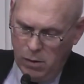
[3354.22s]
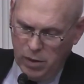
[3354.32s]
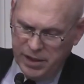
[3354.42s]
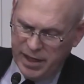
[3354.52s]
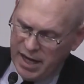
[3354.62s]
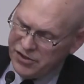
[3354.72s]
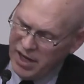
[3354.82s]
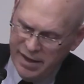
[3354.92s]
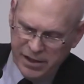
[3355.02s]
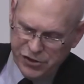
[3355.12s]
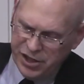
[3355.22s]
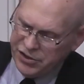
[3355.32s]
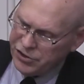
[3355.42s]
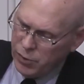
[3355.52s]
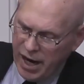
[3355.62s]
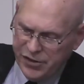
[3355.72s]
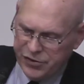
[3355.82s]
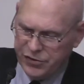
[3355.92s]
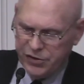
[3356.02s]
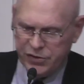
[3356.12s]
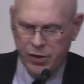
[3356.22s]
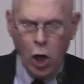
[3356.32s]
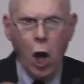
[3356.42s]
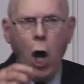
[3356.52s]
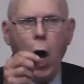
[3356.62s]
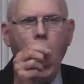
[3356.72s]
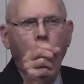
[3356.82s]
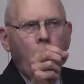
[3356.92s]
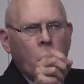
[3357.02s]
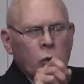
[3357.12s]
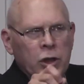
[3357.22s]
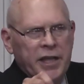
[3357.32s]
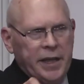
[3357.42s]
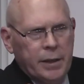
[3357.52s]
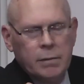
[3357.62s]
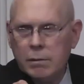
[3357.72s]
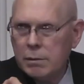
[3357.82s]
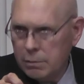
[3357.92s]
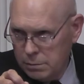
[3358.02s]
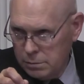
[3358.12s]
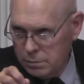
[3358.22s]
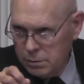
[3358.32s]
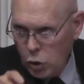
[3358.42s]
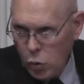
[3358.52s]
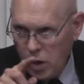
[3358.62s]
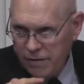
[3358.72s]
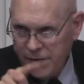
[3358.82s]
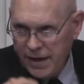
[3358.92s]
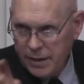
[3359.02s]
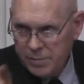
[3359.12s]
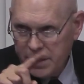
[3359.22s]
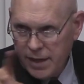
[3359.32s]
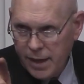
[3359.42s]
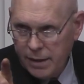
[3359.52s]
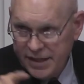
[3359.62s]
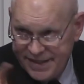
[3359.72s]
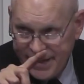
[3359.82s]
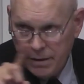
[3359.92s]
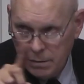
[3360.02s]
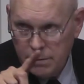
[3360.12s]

One cannot say that Jesus' righteousness only qualified him to die. It did.